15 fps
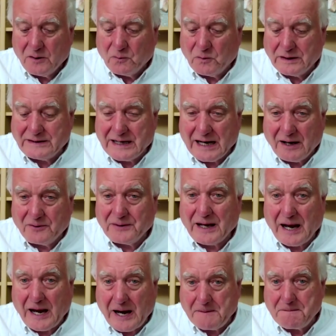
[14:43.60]
were
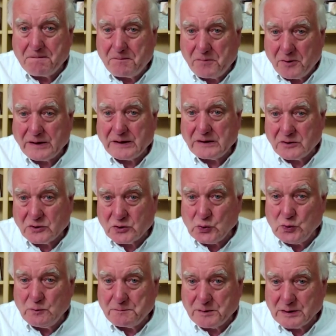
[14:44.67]
down
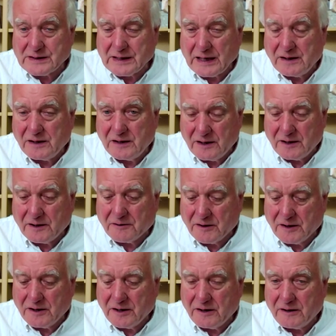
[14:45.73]
8.2% year
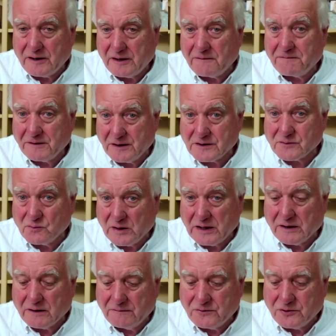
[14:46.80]
on year in the first
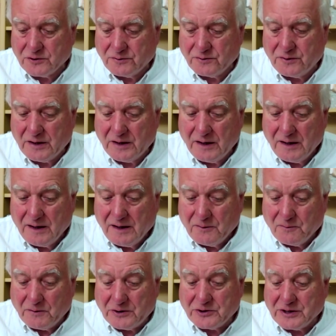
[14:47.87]
week of June,
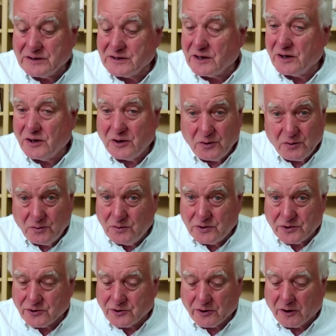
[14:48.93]
which is a
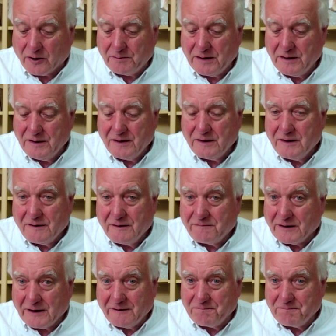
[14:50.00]
huge drop.
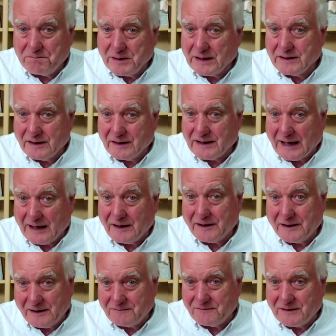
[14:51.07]
$5 a
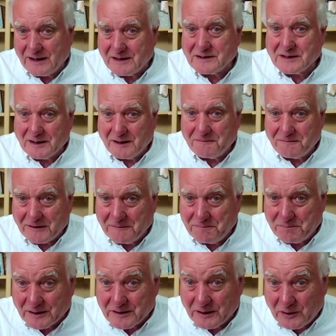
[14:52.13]
gallon, even that's a
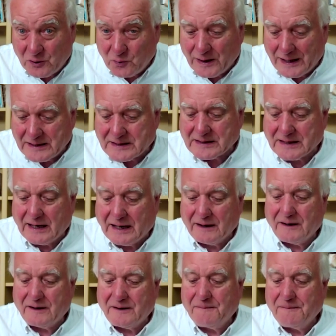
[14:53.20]
$5 US
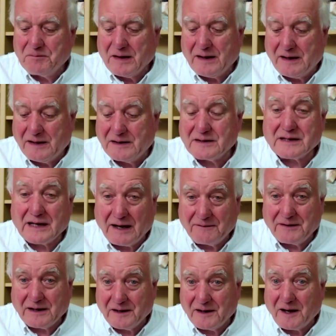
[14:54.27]
gallon, is
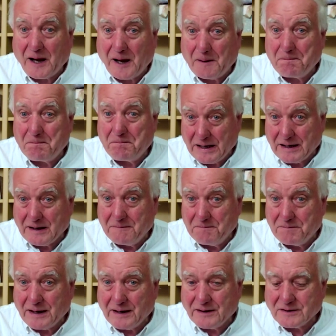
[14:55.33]
having a big
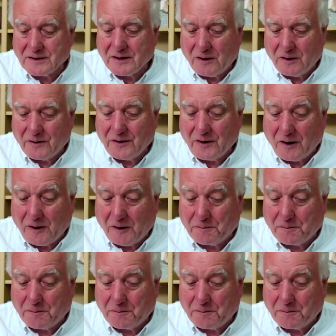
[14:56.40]
impact on